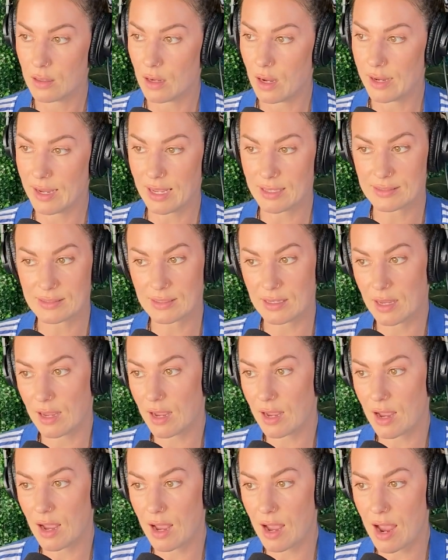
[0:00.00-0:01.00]
I guess
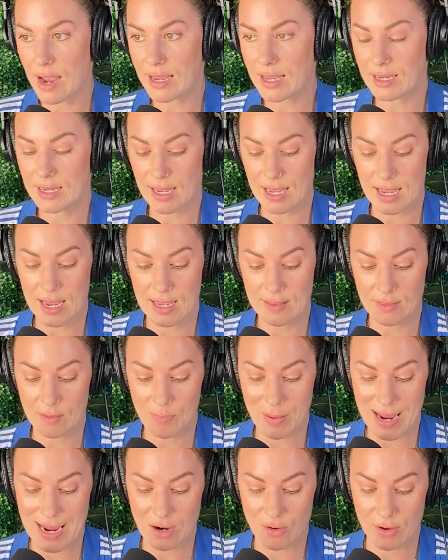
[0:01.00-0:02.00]
I could get hit in the
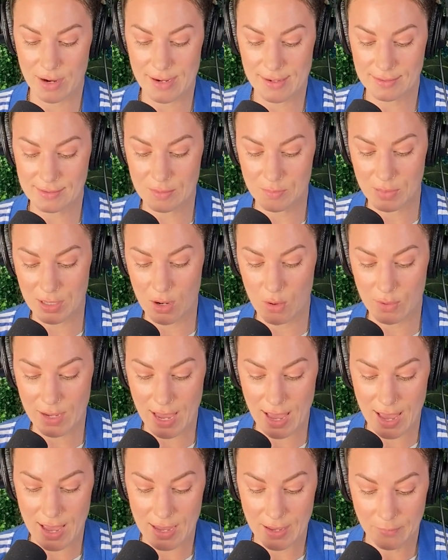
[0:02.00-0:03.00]
pancreas and be
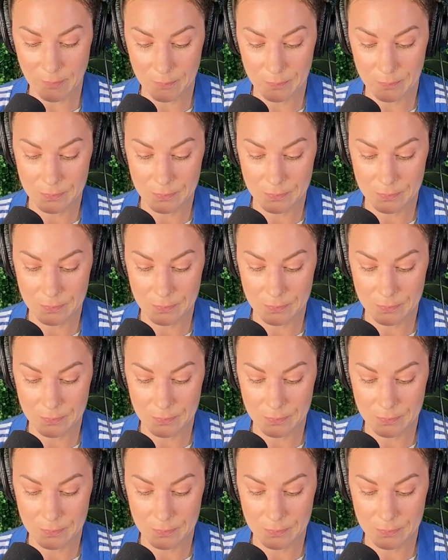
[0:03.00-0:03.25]
okay.